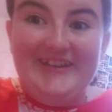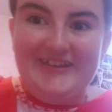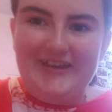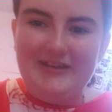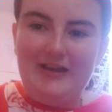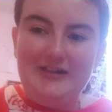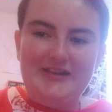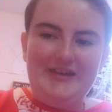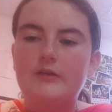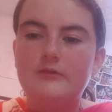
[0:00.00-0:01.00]
Yeah, you have to
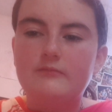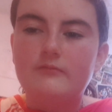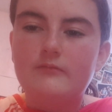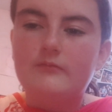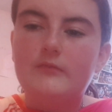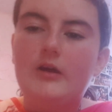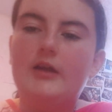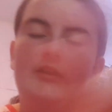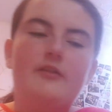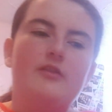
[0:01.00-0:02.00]
clean them up.
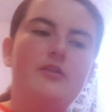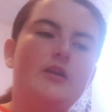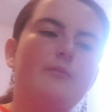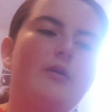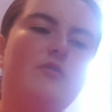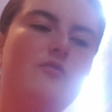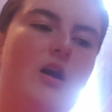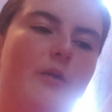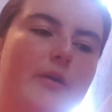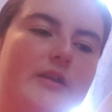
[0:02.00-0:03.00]
Another thing about
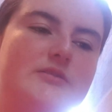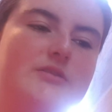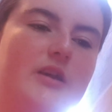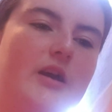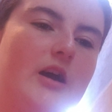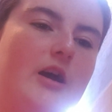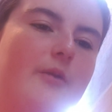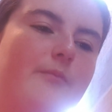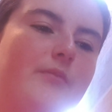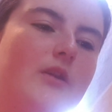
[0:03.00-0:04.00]
rabbits,
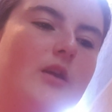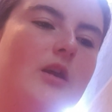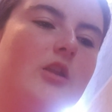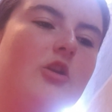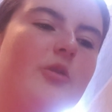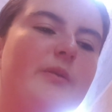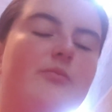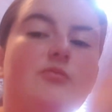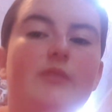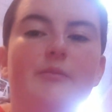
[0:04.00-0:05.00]
a lot of
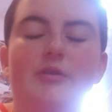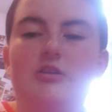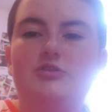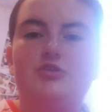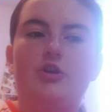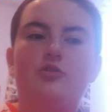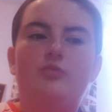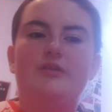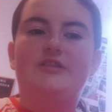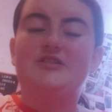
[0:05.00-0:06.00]
people might be concerned
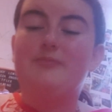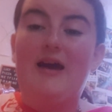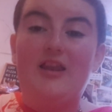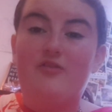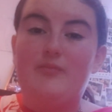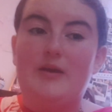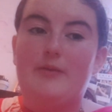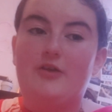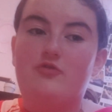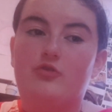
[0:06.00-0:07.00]
with the smell of my
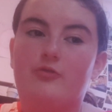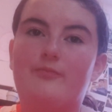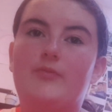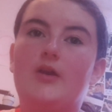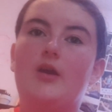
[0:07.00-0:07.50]
bedroom.